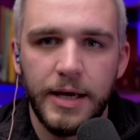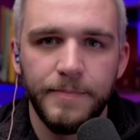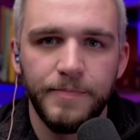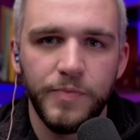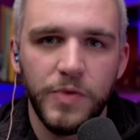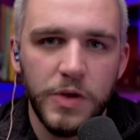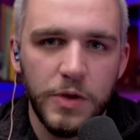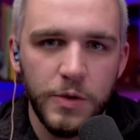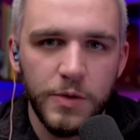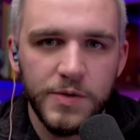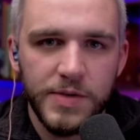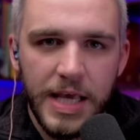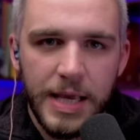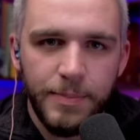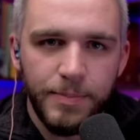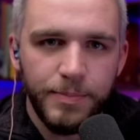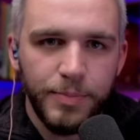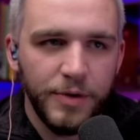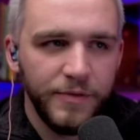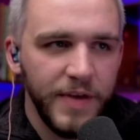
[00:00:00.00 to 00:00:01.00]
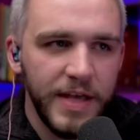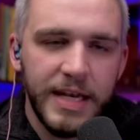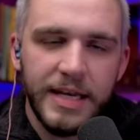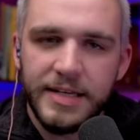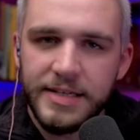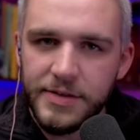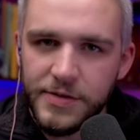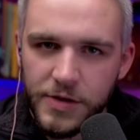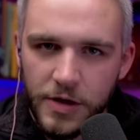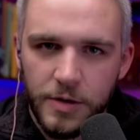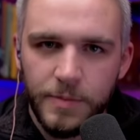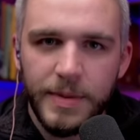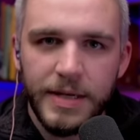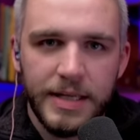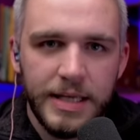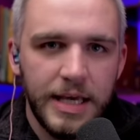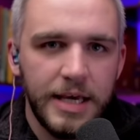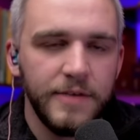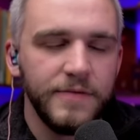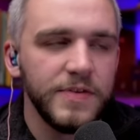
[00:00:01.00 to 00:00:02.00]
use a prophetic discernment
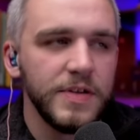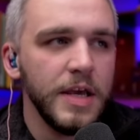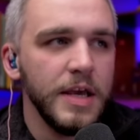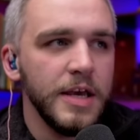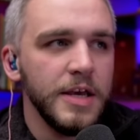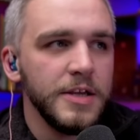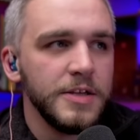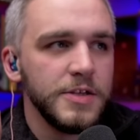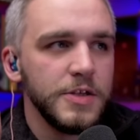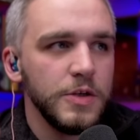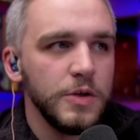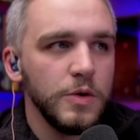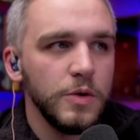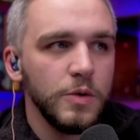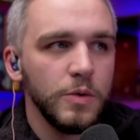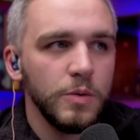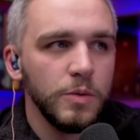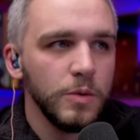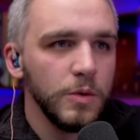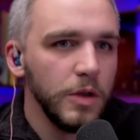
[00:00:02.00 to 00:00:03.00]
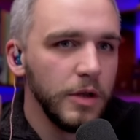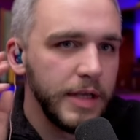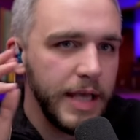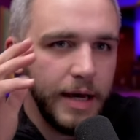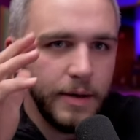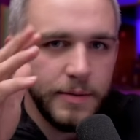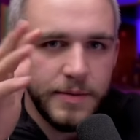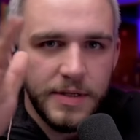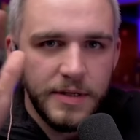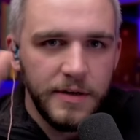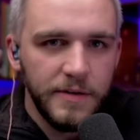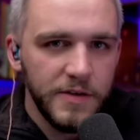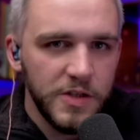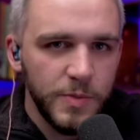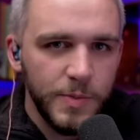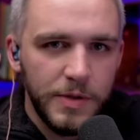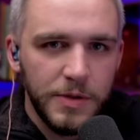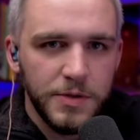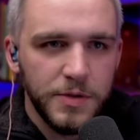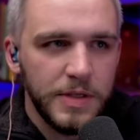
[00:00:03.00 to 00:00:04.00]
gift to look out into the
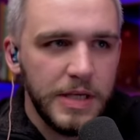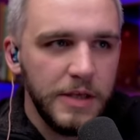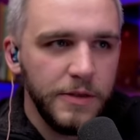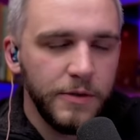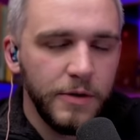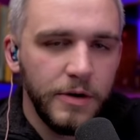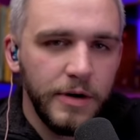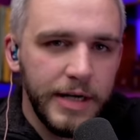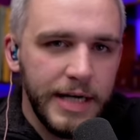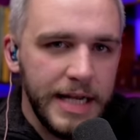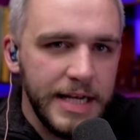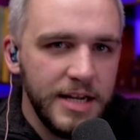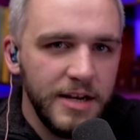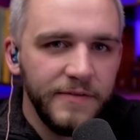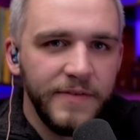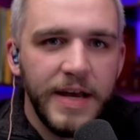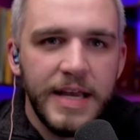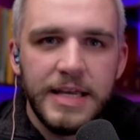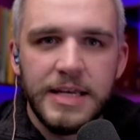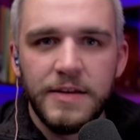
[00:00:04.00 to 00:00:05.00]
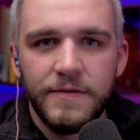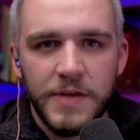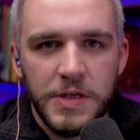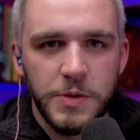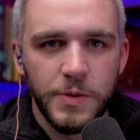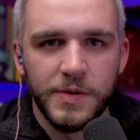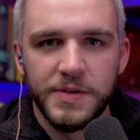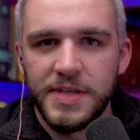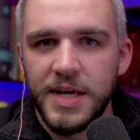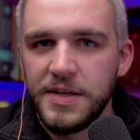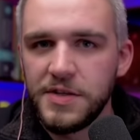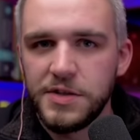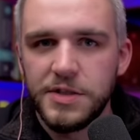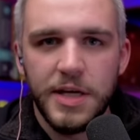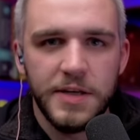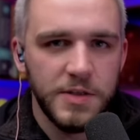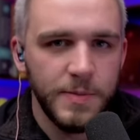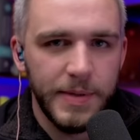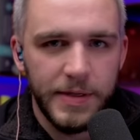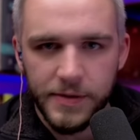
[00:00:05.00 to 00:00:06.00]
spiritual ether and identify individuals as
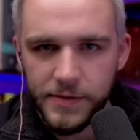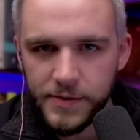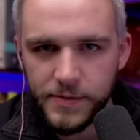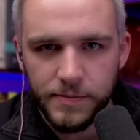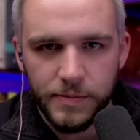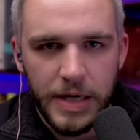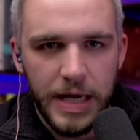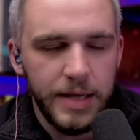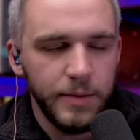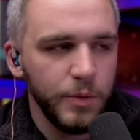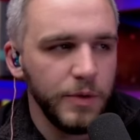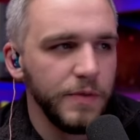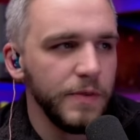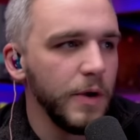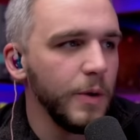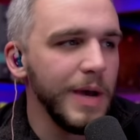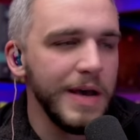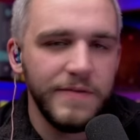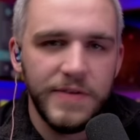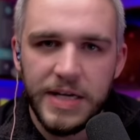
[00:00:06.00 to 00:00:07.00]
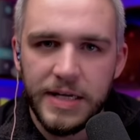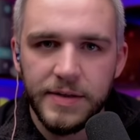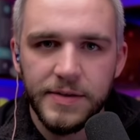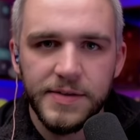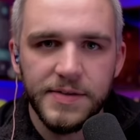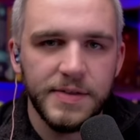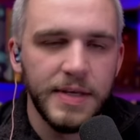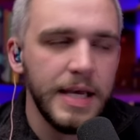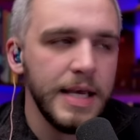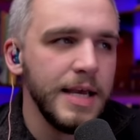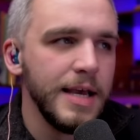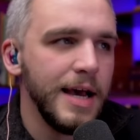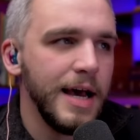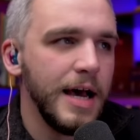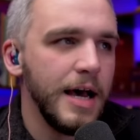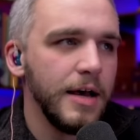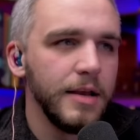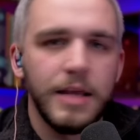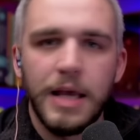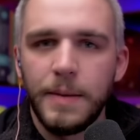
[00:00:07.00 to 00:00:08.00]
Jezebels, right? With no evidence,
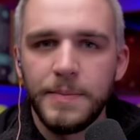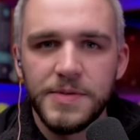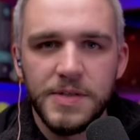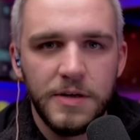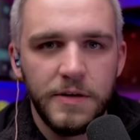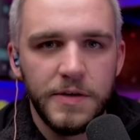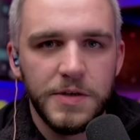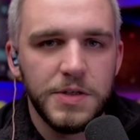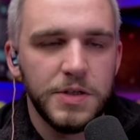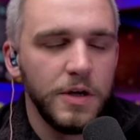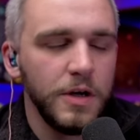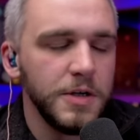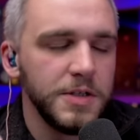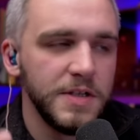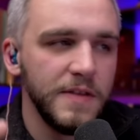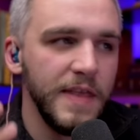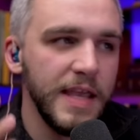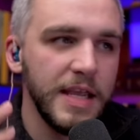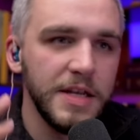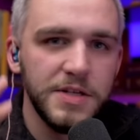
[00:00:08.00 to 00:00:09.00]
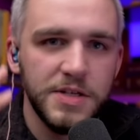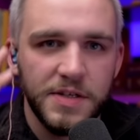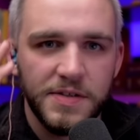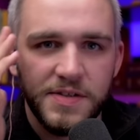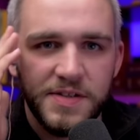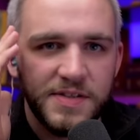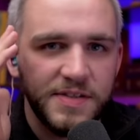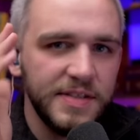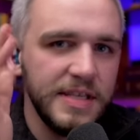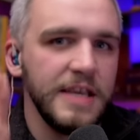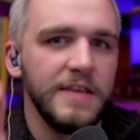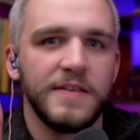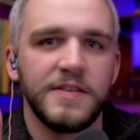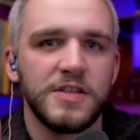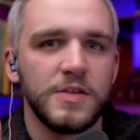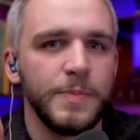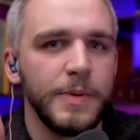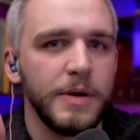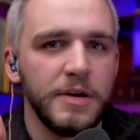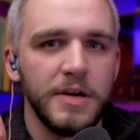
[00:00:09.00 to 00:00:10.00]
comes into the church, and they can just see the
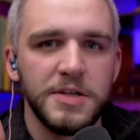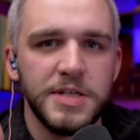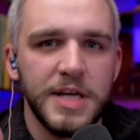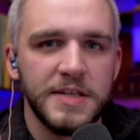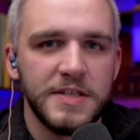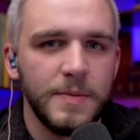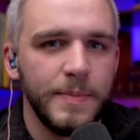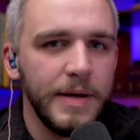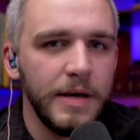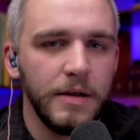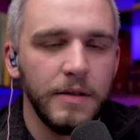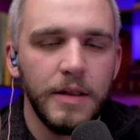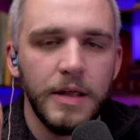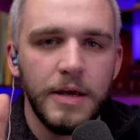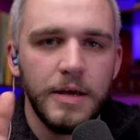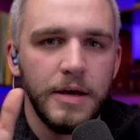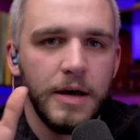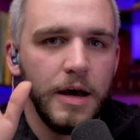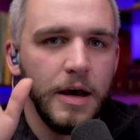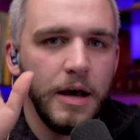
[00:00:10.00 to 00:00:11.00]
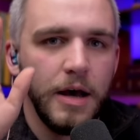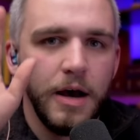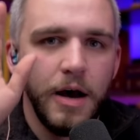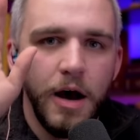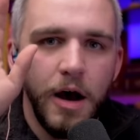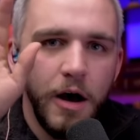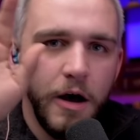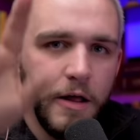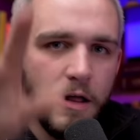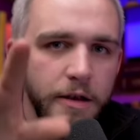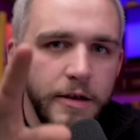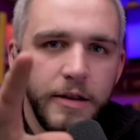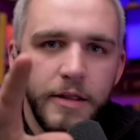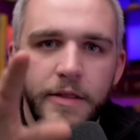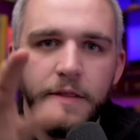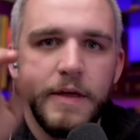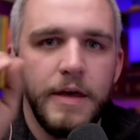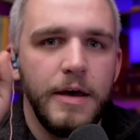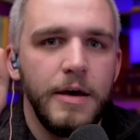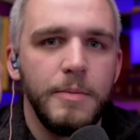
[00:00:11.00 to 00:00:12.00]
spirit of Jezebel on
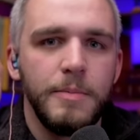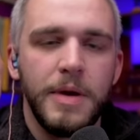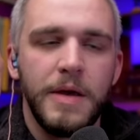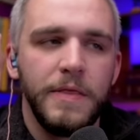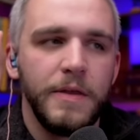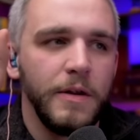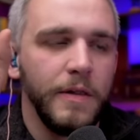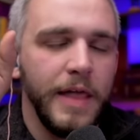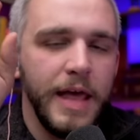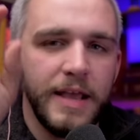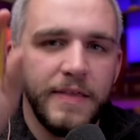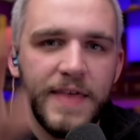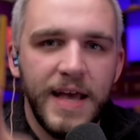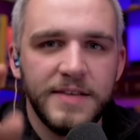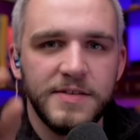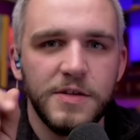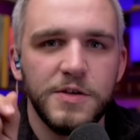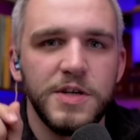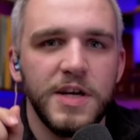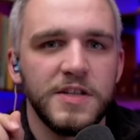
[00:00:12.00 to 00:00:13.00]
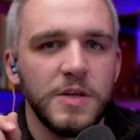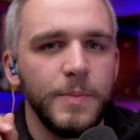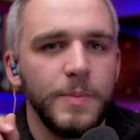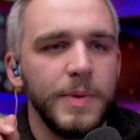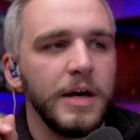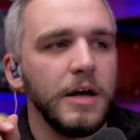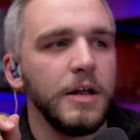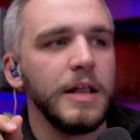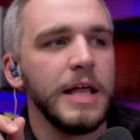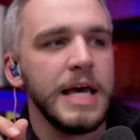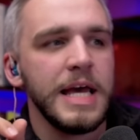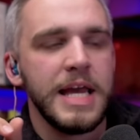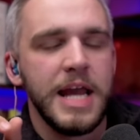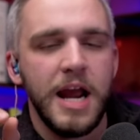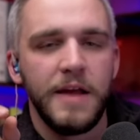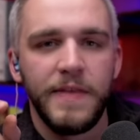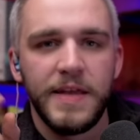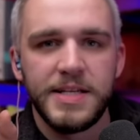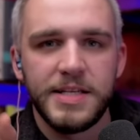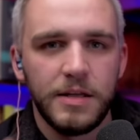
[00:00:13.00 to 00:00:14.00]
them, and they're like, that's a Jezebel. And they
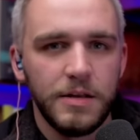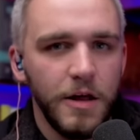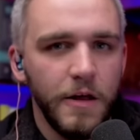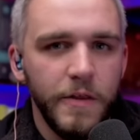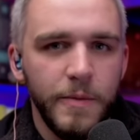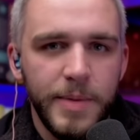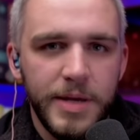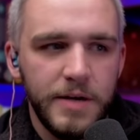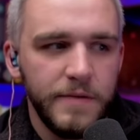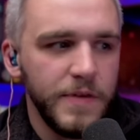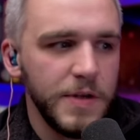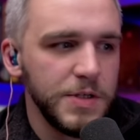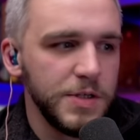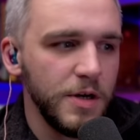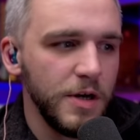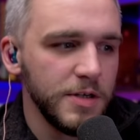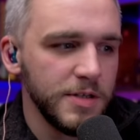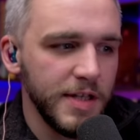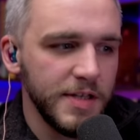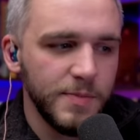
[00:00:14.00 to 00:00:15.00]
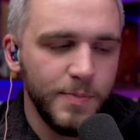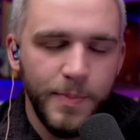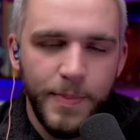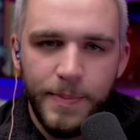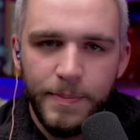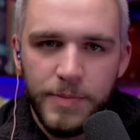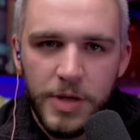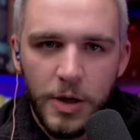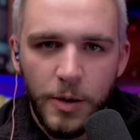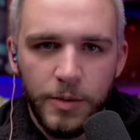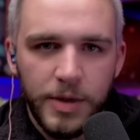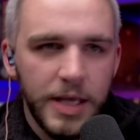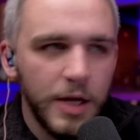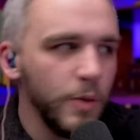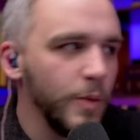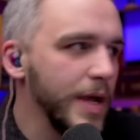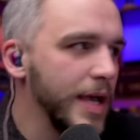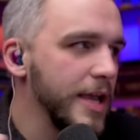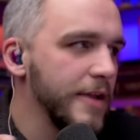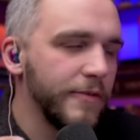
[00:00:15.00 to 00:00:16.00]
tell all the men of the church, let's, you know, get
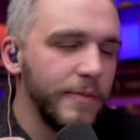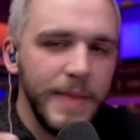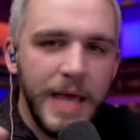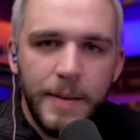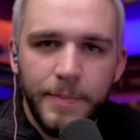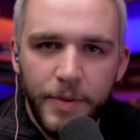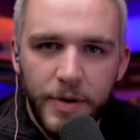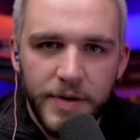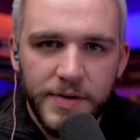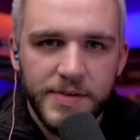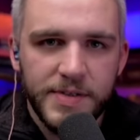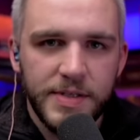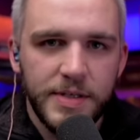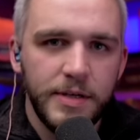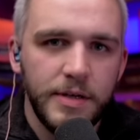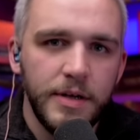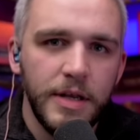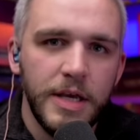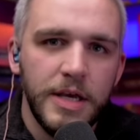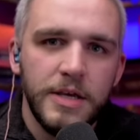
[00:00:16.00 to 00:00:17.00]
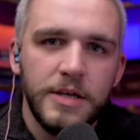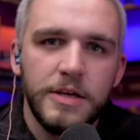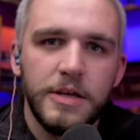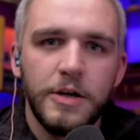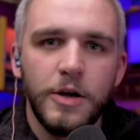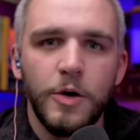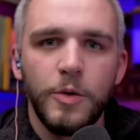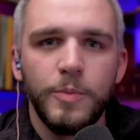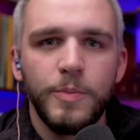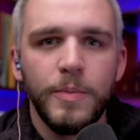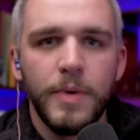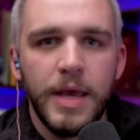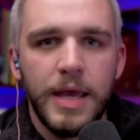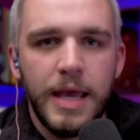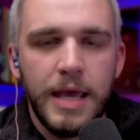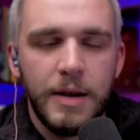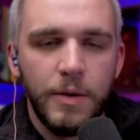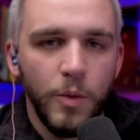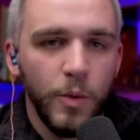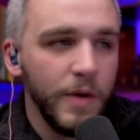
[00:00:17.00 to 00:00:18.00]
away from that person, you know. And
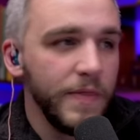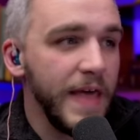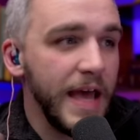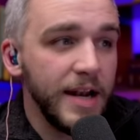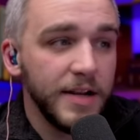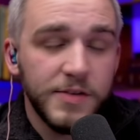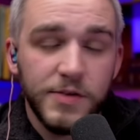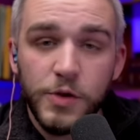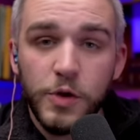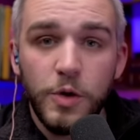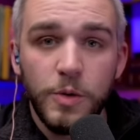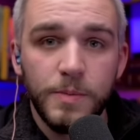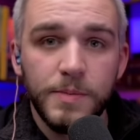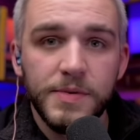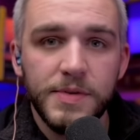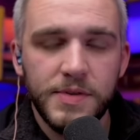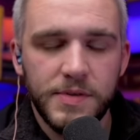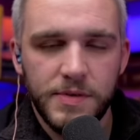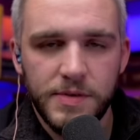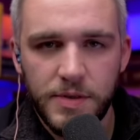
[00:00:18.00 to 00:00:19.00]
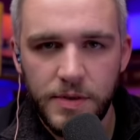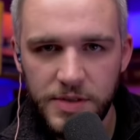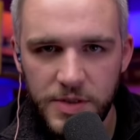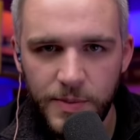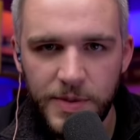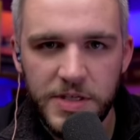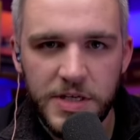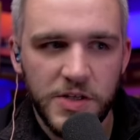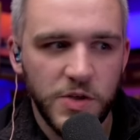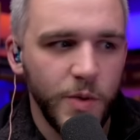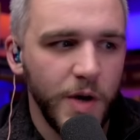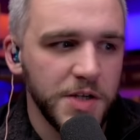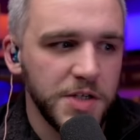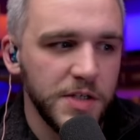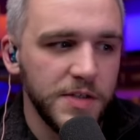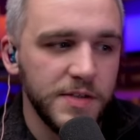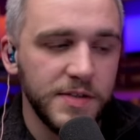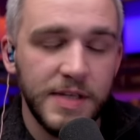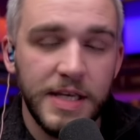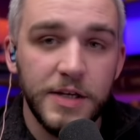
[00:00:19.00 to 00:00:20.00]
what that assumes, to BJ's
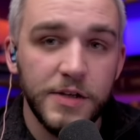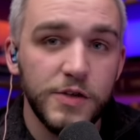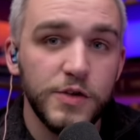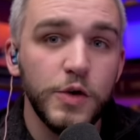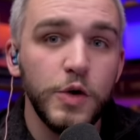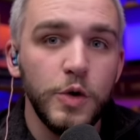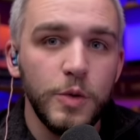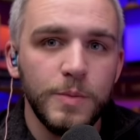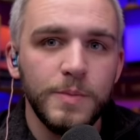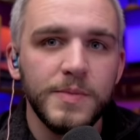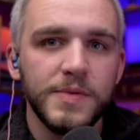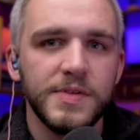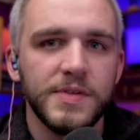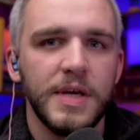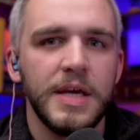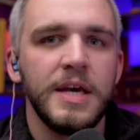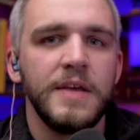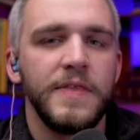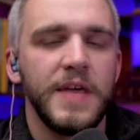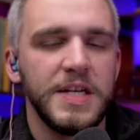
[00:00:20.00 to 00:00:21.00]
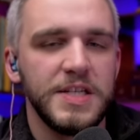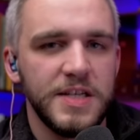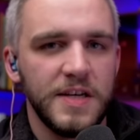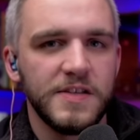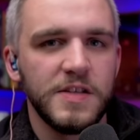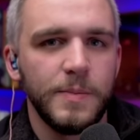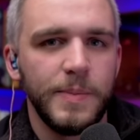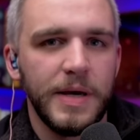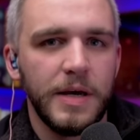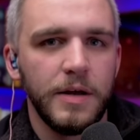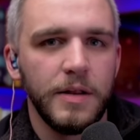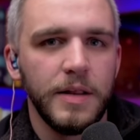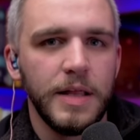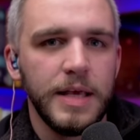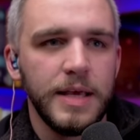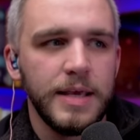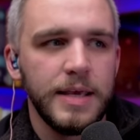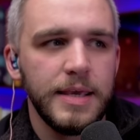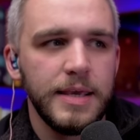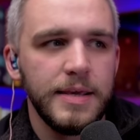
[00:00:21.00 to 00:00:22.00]
questions, it assumes that Jezebel
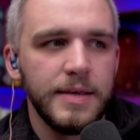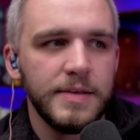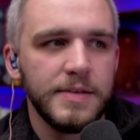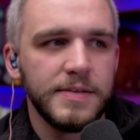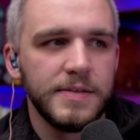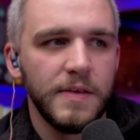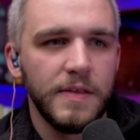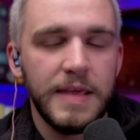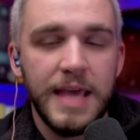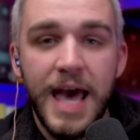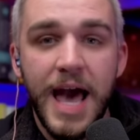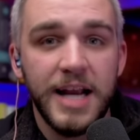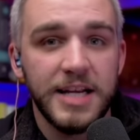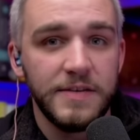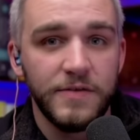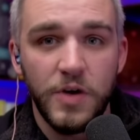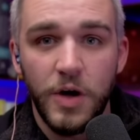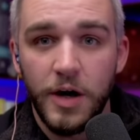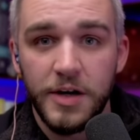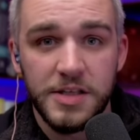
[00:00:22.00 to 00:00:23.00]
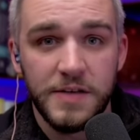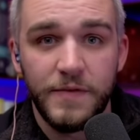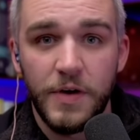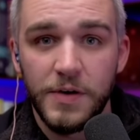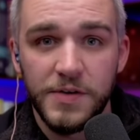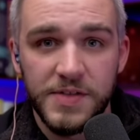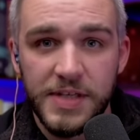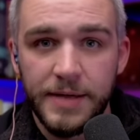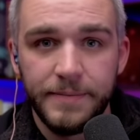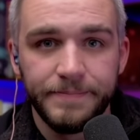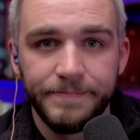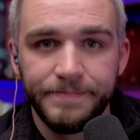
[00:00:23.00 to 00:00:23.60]
is the active cause of all sin,